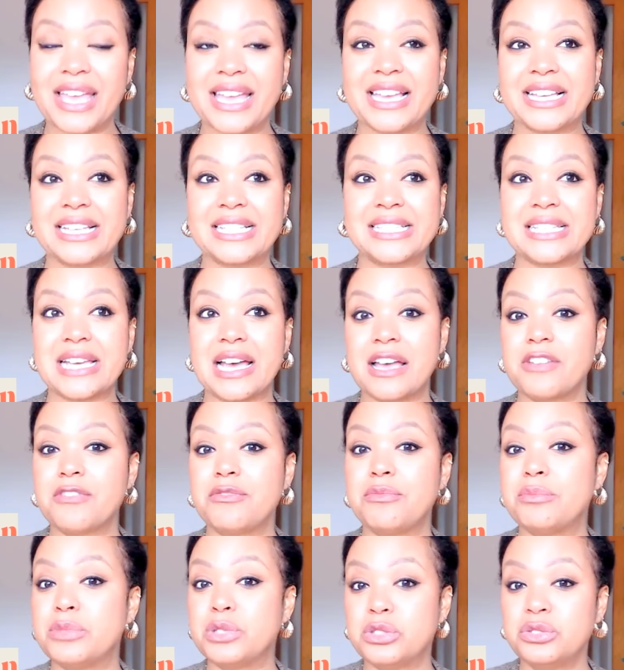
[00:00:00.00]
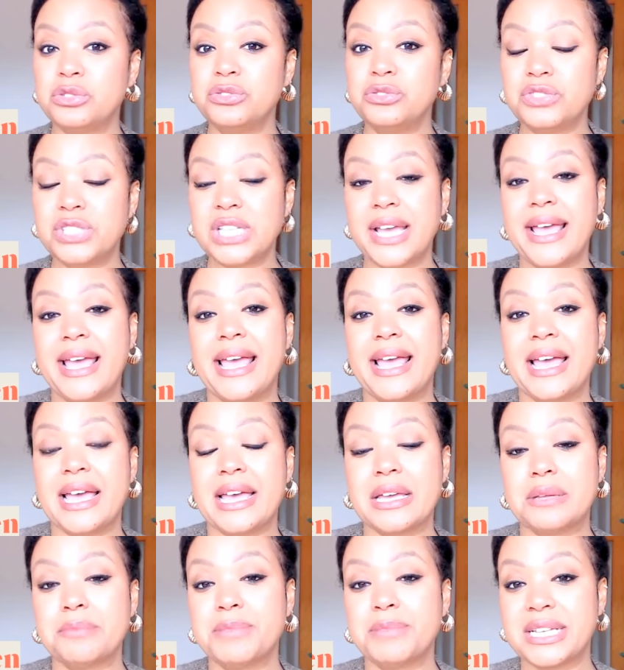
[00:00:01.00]
And I've moved,
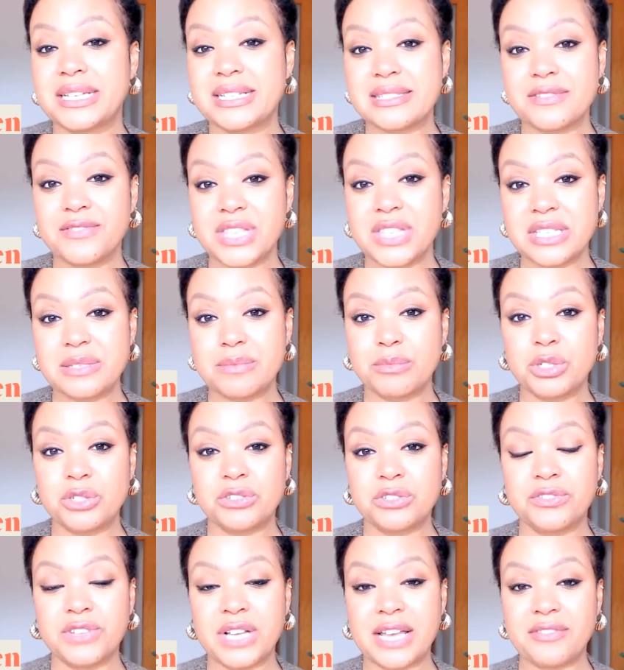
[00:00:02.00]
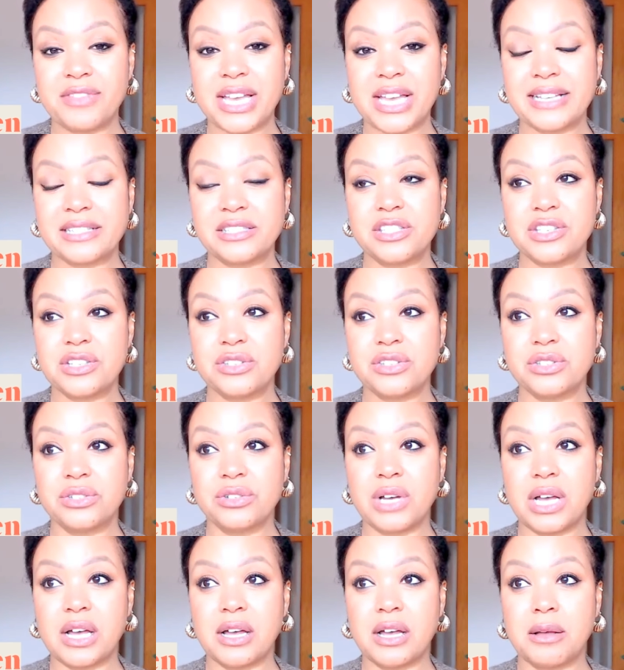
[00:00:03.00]
and because of this move, I've had
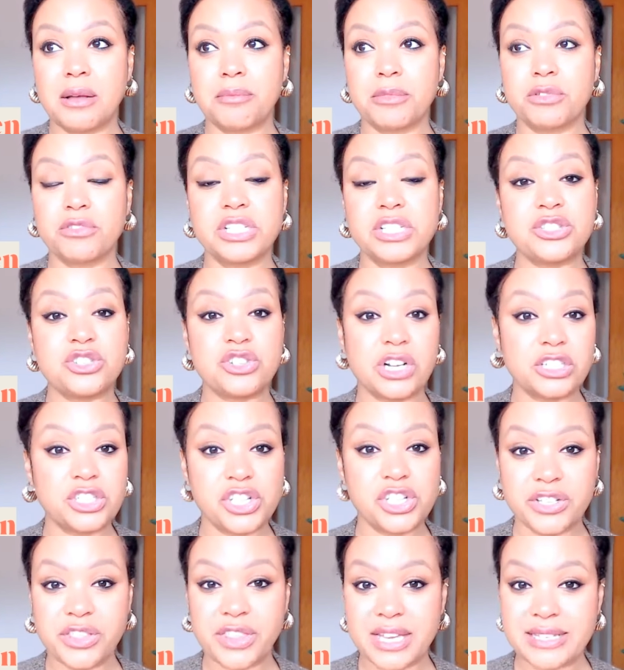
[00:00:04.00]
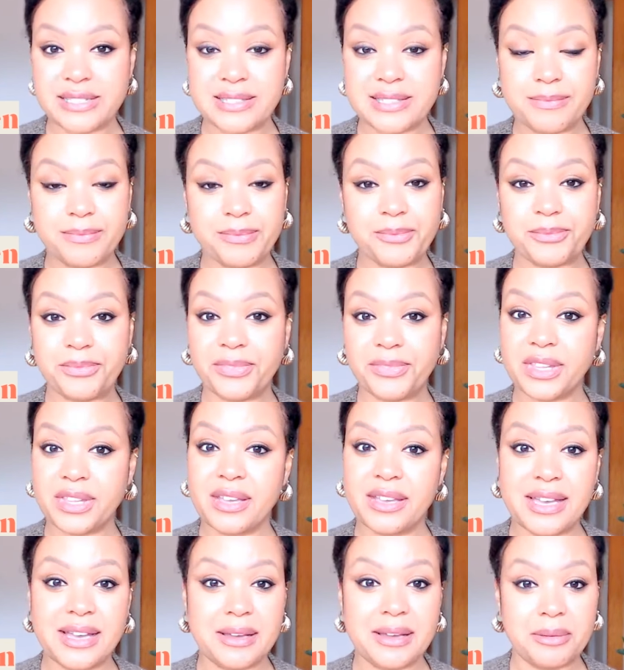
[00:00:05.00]
to restructure things,
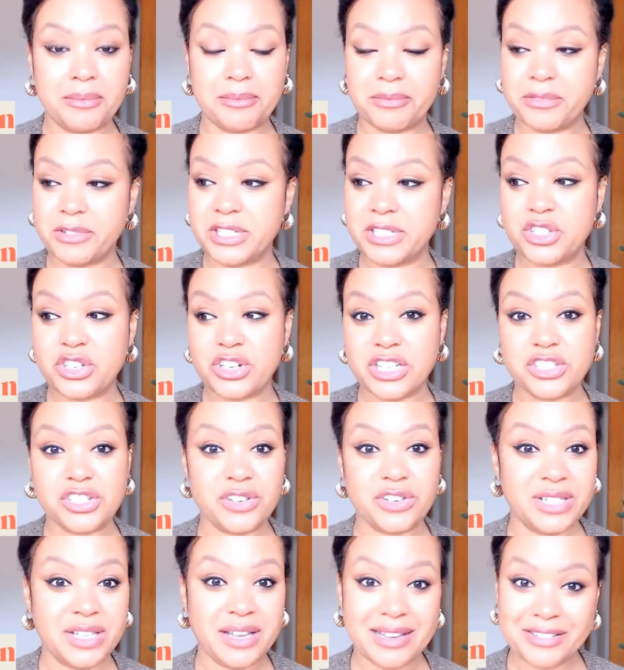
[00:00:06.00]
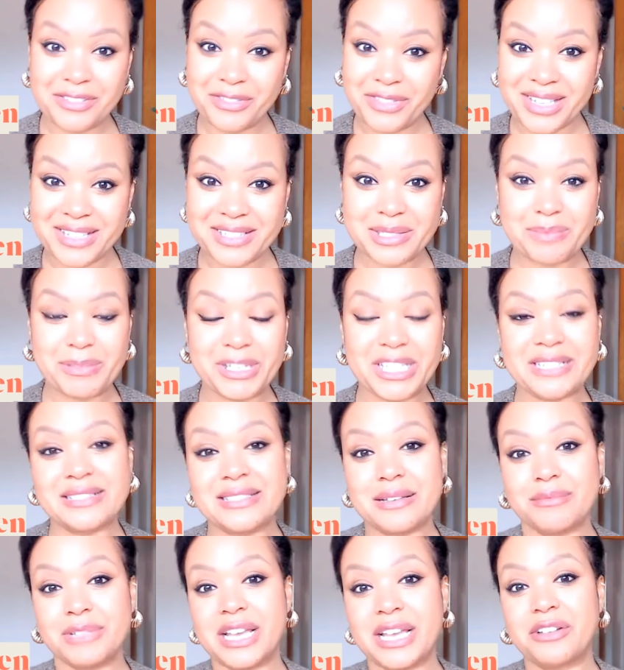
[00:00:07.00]
restructure a lot of things,
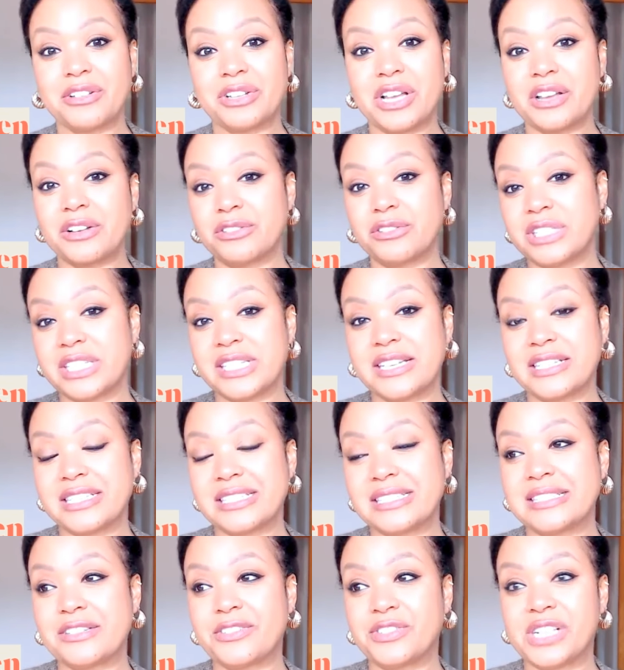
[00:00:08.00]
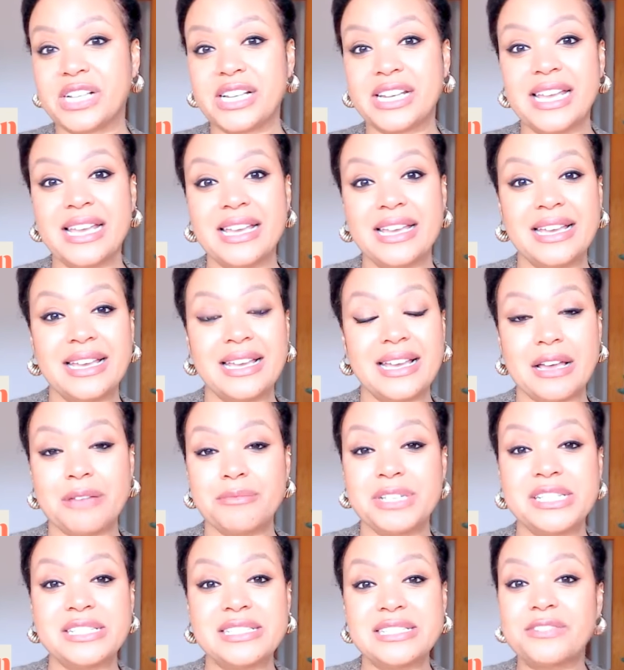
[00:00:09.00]
because I'm now not only on a different
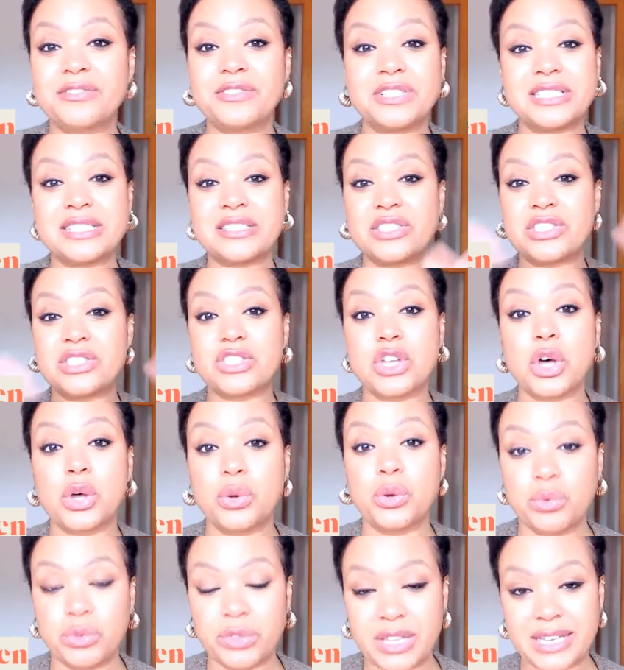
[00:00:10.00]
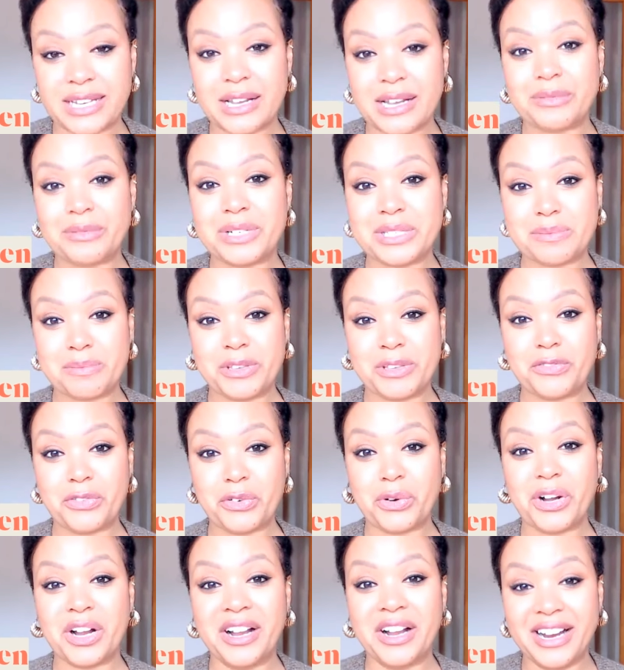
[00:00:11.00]
I'm in a different zone that I was
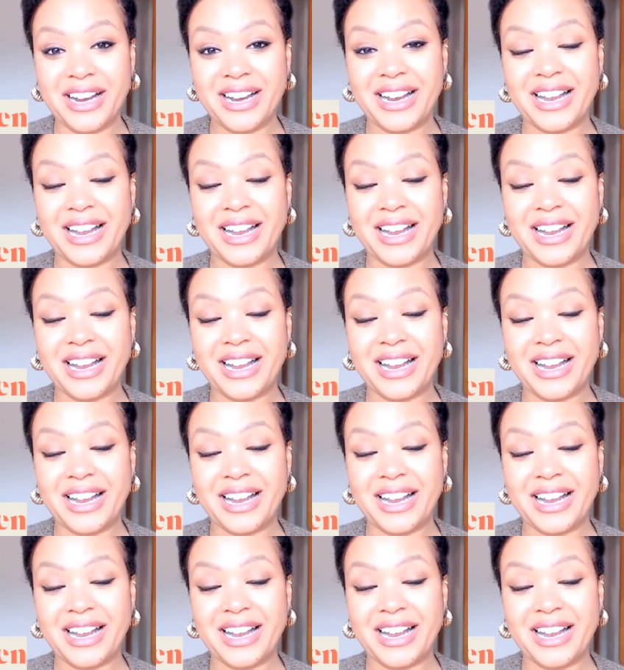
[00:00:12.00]
before.